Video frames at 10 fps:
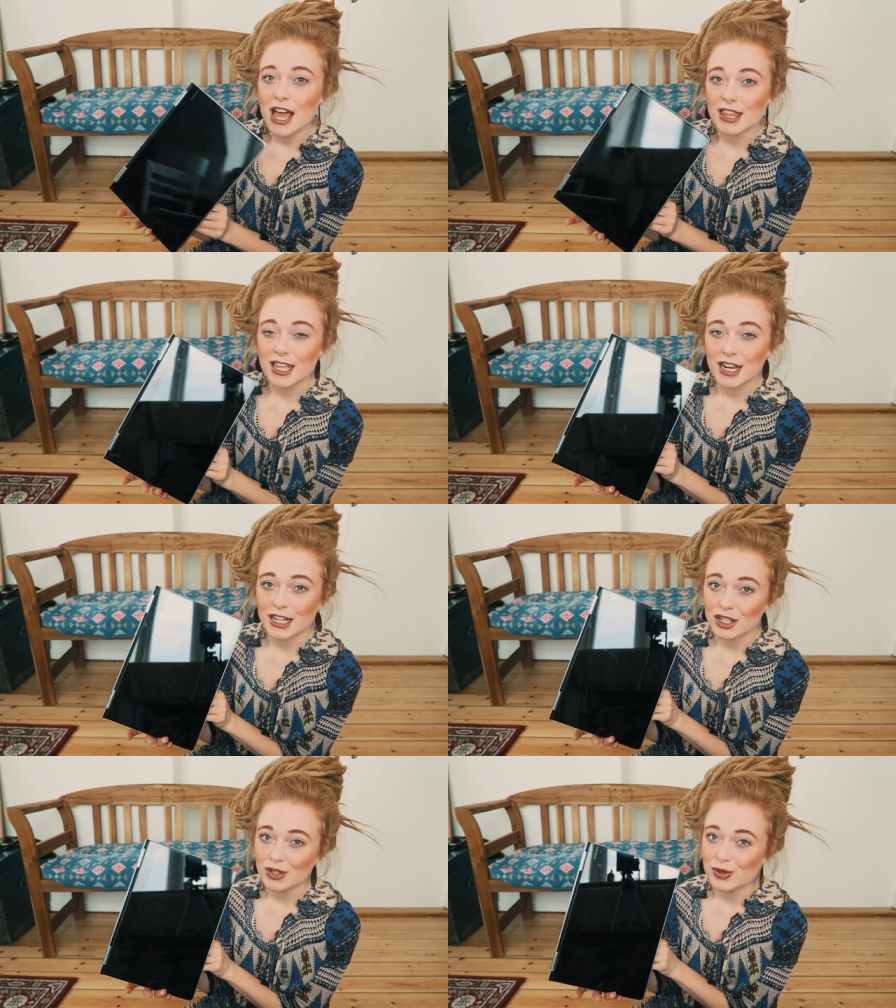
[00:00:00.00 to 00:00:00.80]
and then
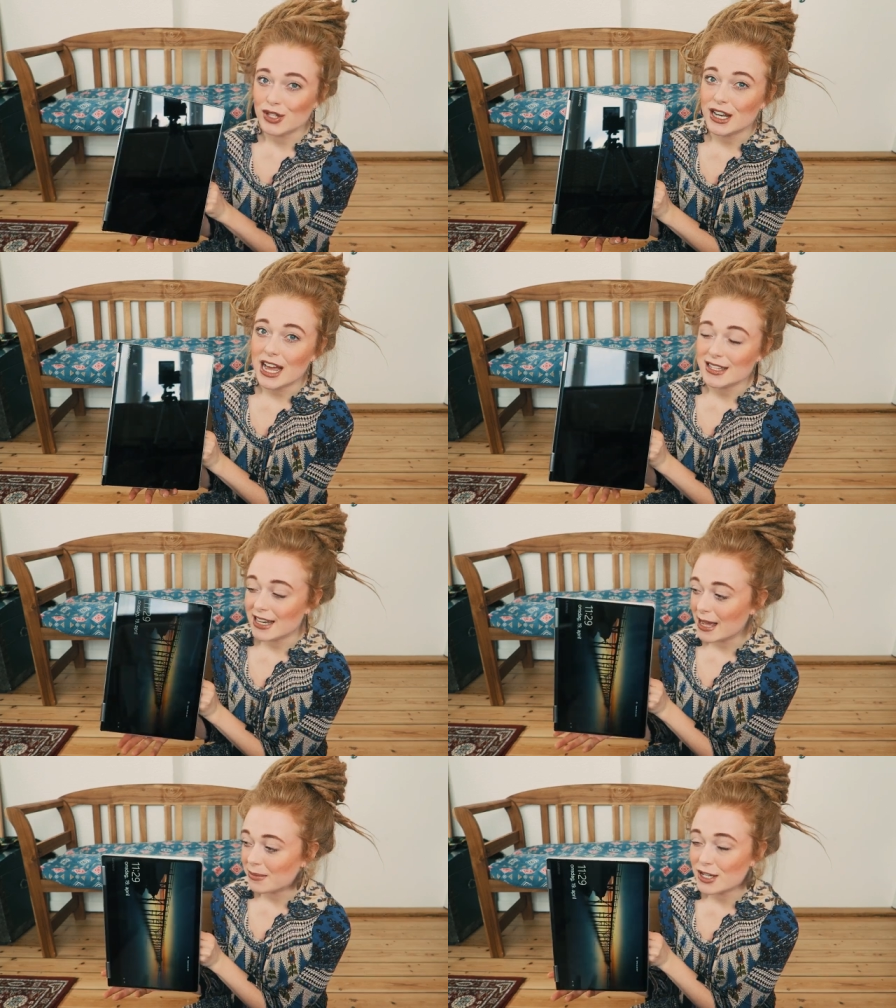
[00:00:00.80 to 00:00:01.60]
I can use it as
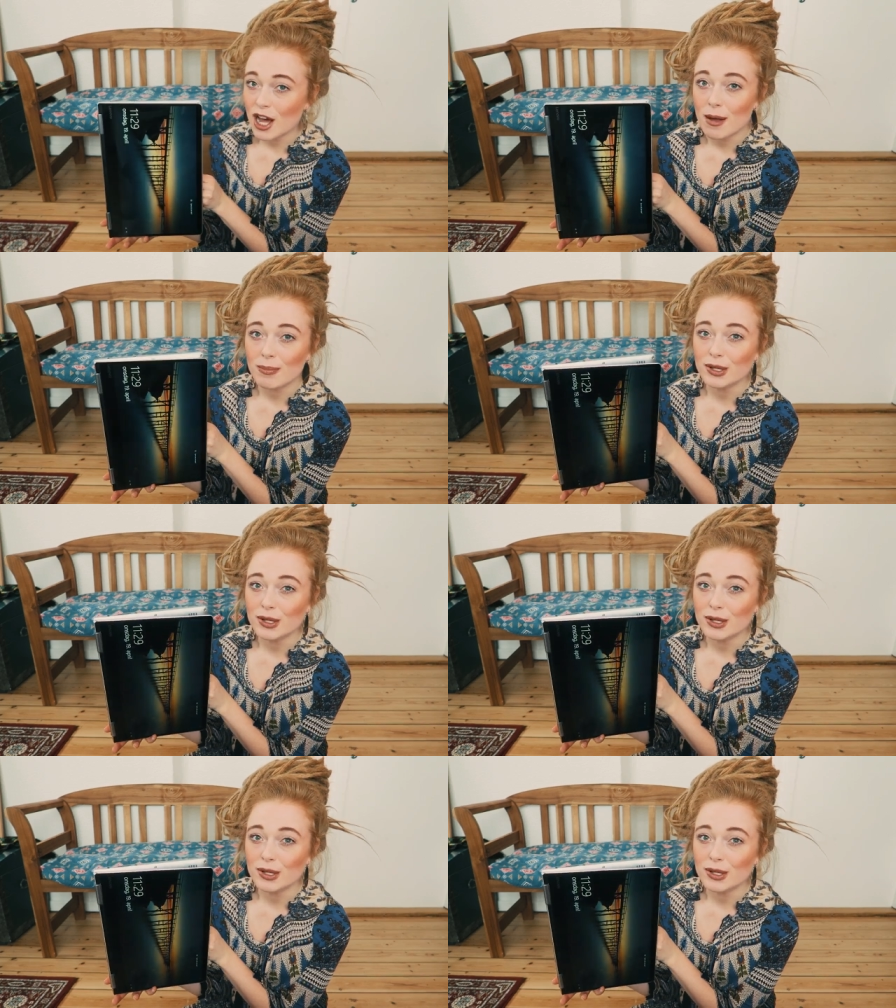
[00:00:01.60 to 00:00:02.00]
a laptop